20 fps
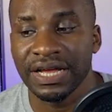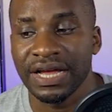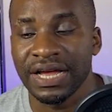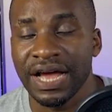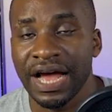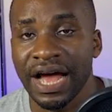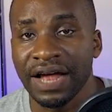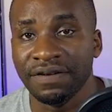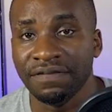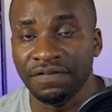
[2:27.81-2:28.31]

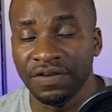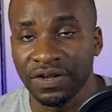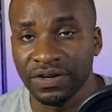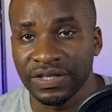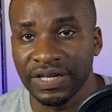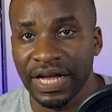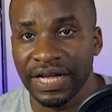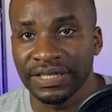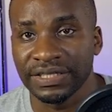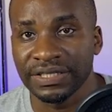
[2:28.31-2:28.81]
and
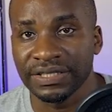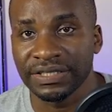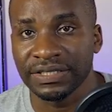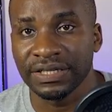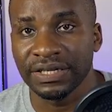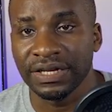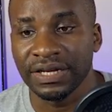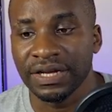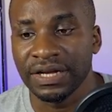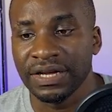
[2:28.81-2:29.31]
filters,
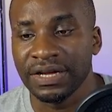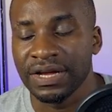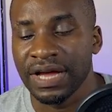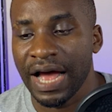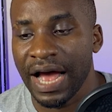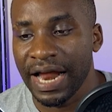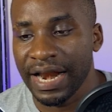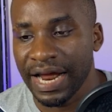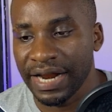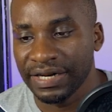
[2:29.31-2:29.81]

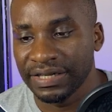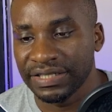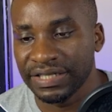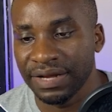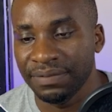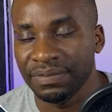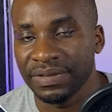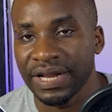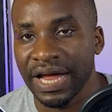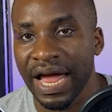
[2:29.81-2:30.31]
and at the
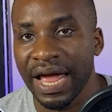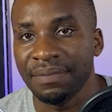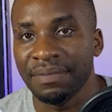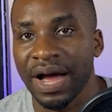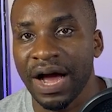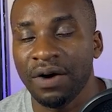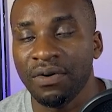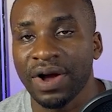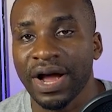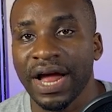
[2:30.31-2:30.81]
same time,
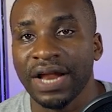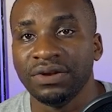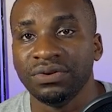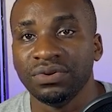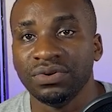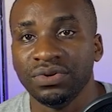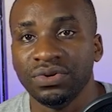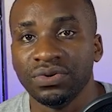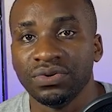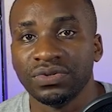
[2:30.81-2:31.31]
how can you
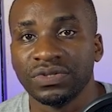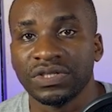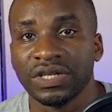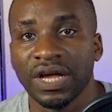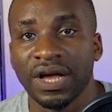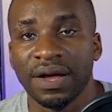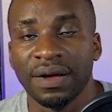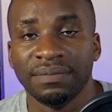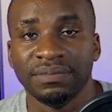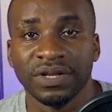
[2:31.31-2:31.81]
use
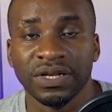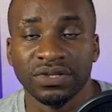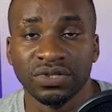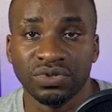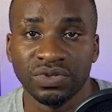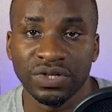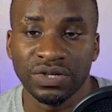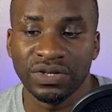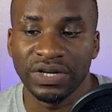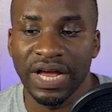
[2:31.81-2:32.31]
the
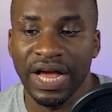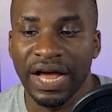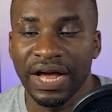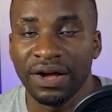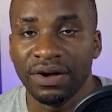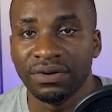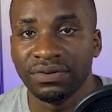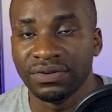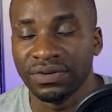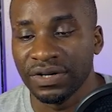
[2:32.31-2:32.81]
drill
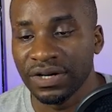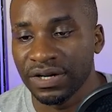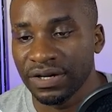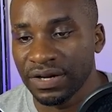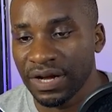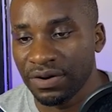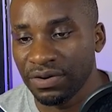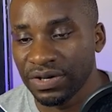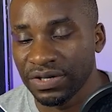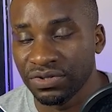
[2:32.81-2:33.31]
down
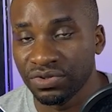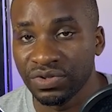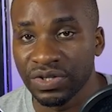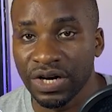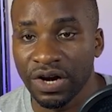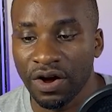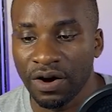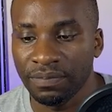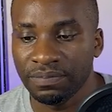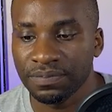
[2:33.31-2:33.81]
or the
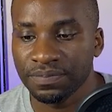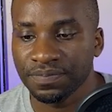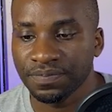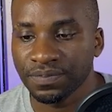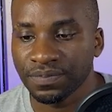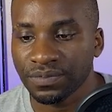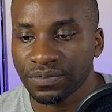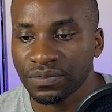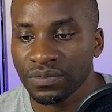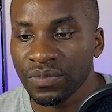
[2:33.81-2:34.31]
drill up
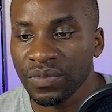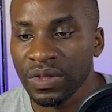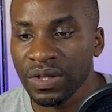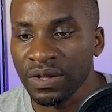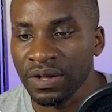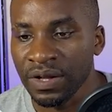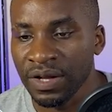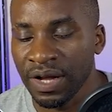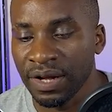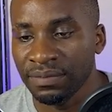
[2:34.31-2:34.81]

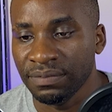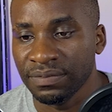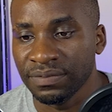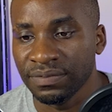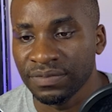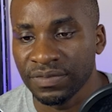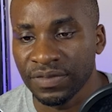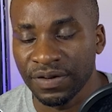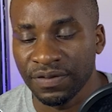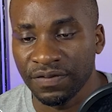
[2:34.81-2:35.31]

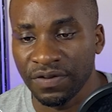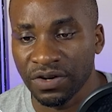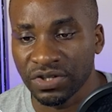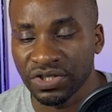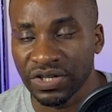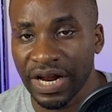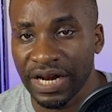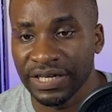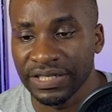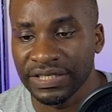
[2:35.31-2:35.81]

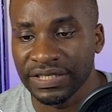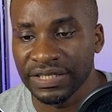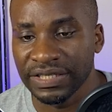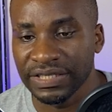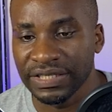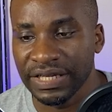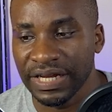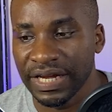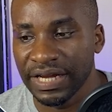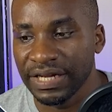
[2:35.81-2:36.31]

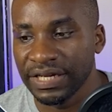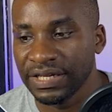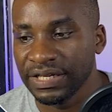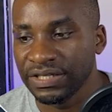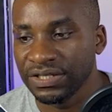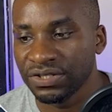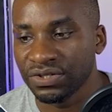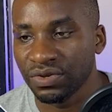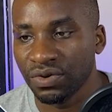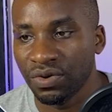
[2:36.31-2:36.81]
functionalities here.
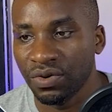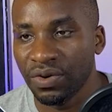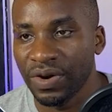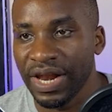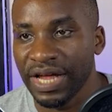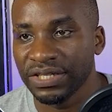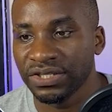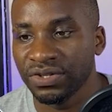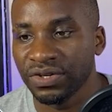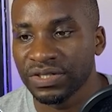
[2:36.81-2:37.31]
So
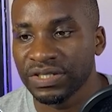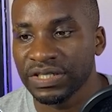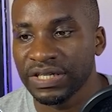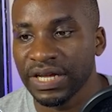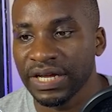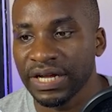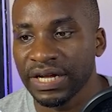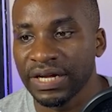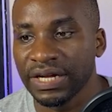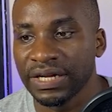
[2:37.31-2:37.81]
let's just
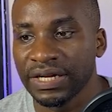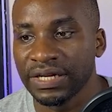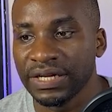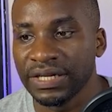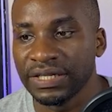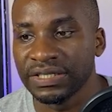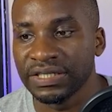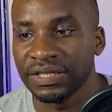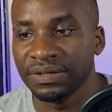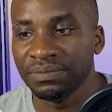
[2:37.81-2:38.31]
take a
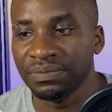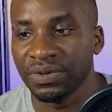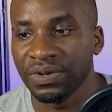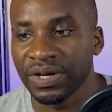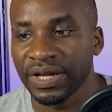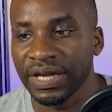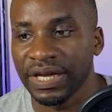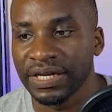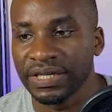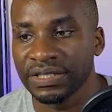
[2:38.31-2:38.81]
simple
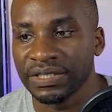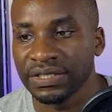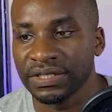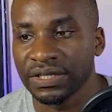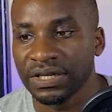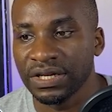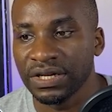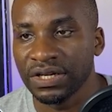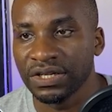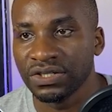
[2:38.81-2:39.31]
case.
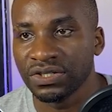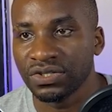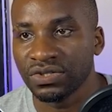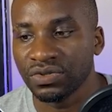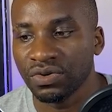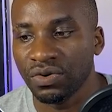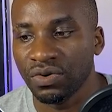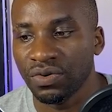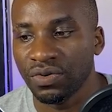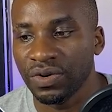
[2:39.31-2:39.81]

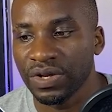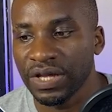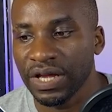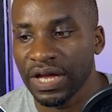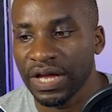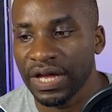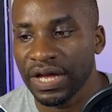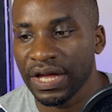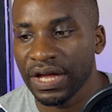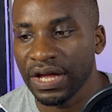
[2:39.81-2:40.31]
So
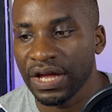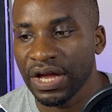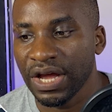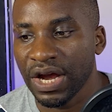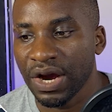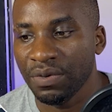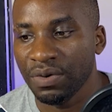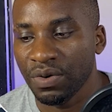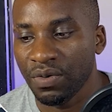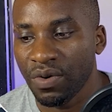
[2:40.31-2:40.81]
here
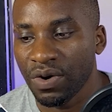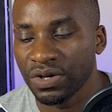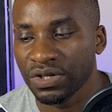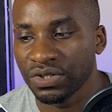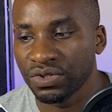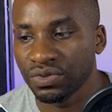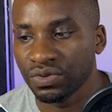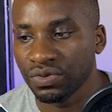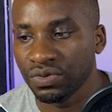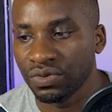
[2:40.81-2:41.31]
we want
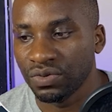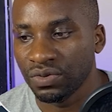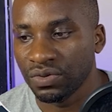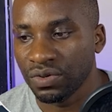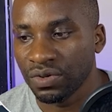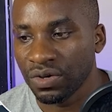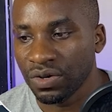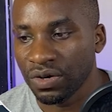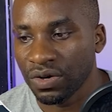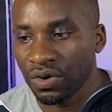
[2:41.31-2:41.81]
to
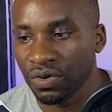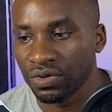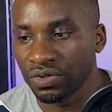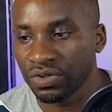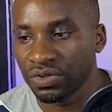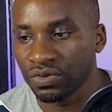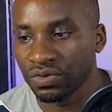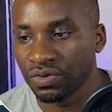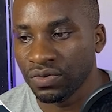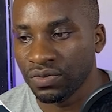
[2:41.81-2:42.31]
go
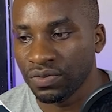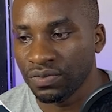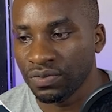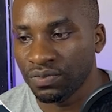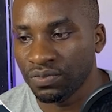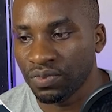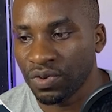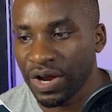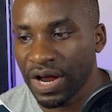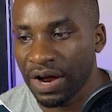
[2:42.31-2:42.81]
to
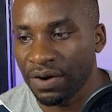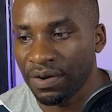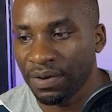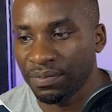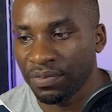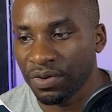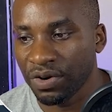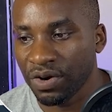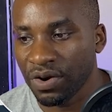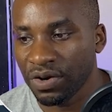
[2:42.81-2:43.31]
where our
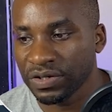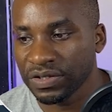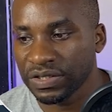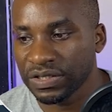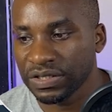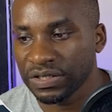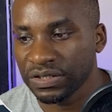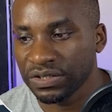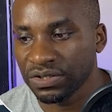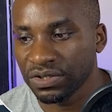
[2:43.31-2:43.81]

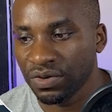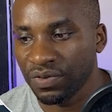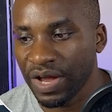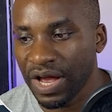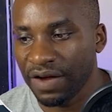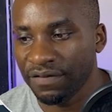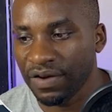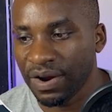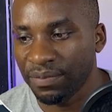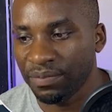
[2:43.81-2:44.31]
products. So we
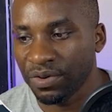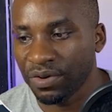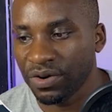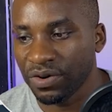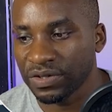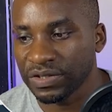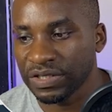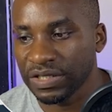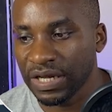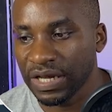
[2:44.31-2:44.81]
have our
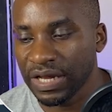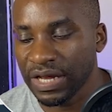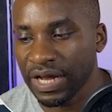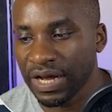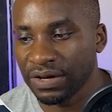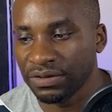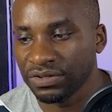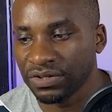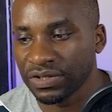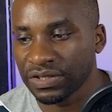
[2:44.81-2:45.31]
products here.
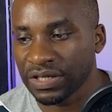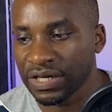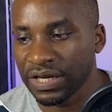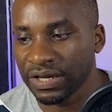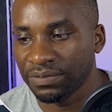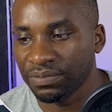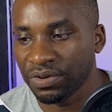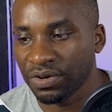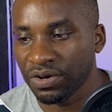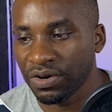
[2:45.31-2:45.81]
I'll just
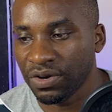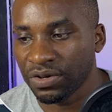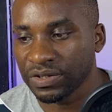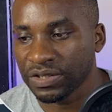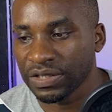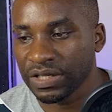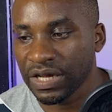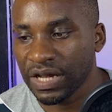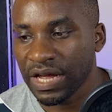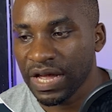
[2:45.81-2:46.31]
click
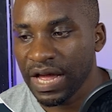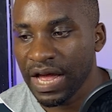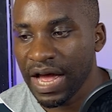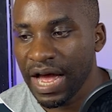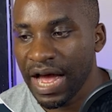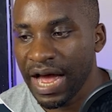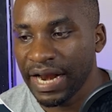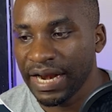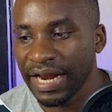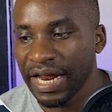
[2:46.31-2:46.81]
products,
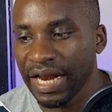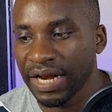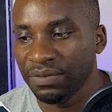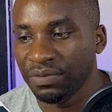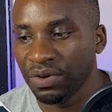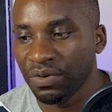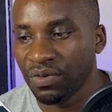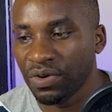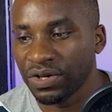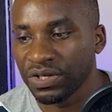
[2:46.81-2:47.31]
and then
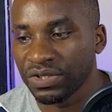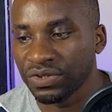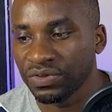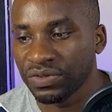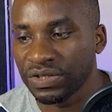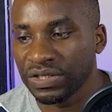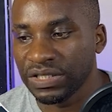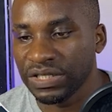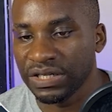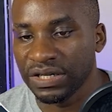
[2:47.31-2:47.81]
we want to
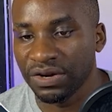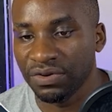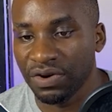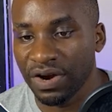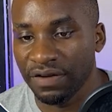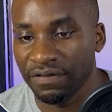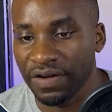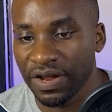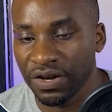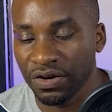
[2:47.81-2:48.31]
see the
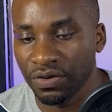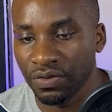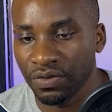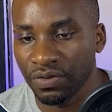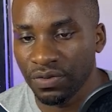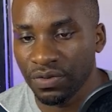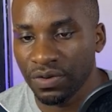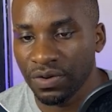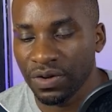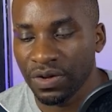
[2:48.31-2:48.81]
revenue.
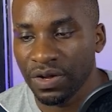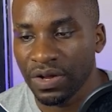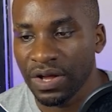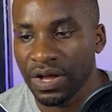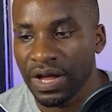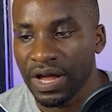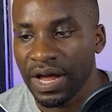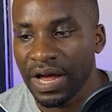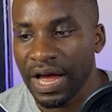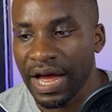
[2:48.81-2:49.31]

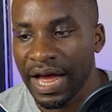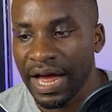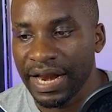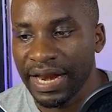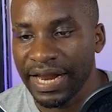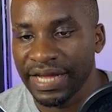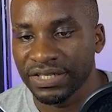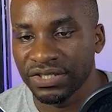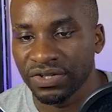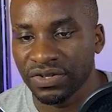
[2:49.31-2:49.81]
And
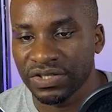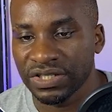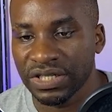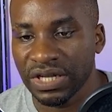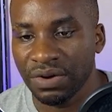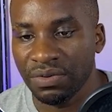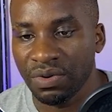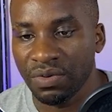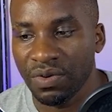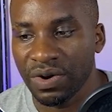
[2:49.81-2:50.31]
let's just
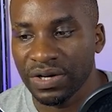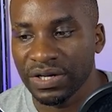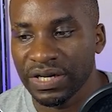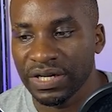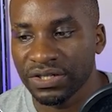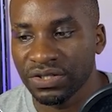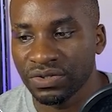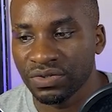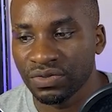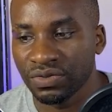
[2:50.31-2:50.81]
say we
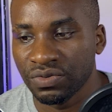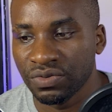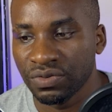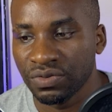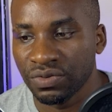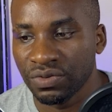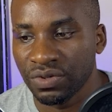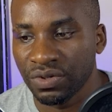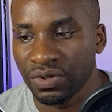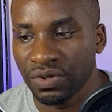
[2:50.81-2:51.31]
wanted
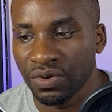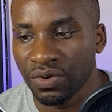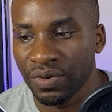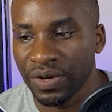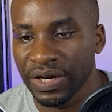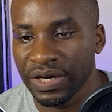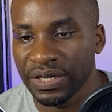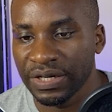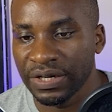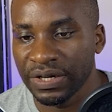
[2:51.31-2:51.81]
to do
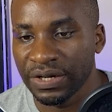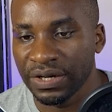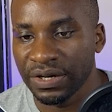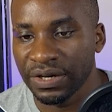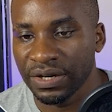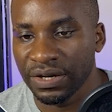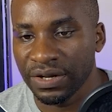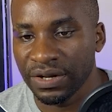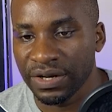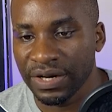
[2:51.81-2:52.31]
it
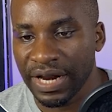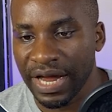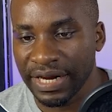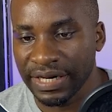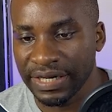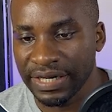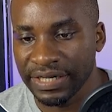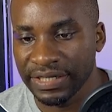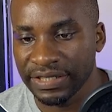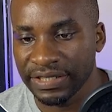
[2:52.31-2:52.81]
like
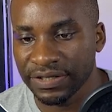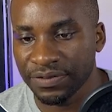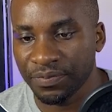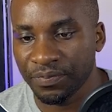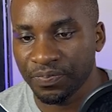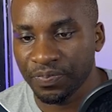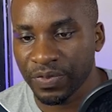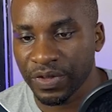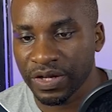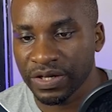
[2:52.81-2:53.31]
this.
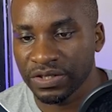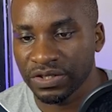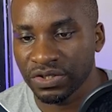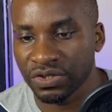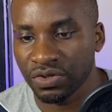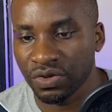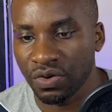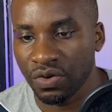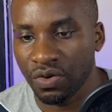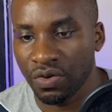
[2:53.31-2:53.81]

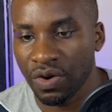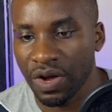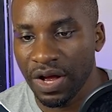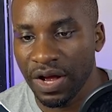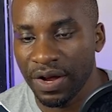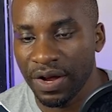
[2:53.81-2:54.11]
So